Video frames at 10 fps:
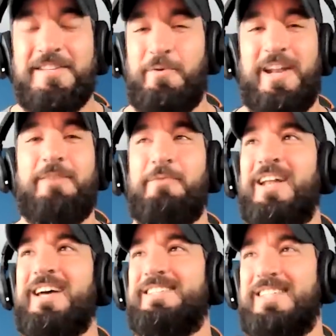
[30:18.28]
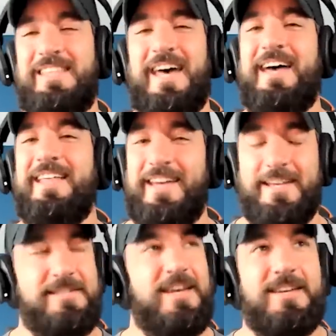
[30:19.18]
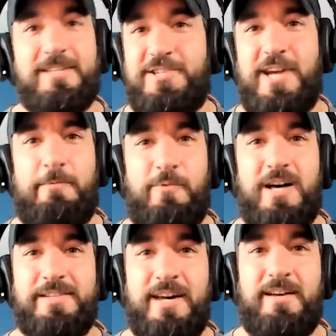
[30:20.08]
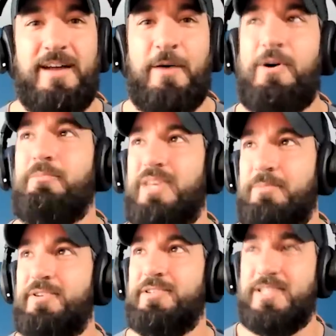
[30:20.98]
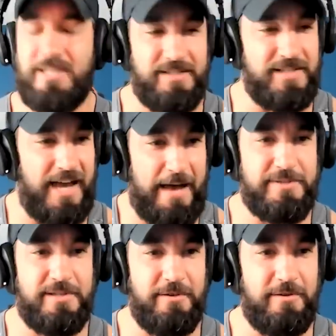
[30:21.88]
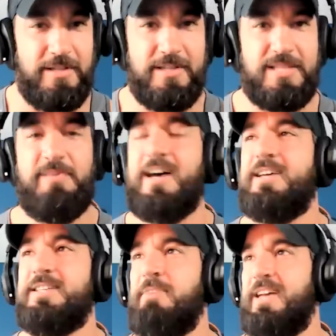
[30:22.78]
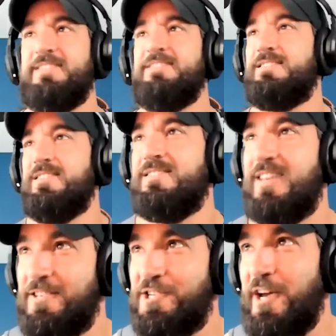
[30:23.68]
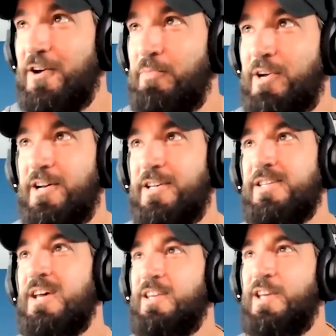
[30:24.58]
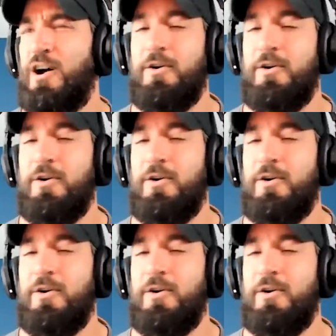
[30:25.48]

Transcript: so when I when I see that, like it's like it's job well done. I want people to to absolutely despise my existence on the show because you know.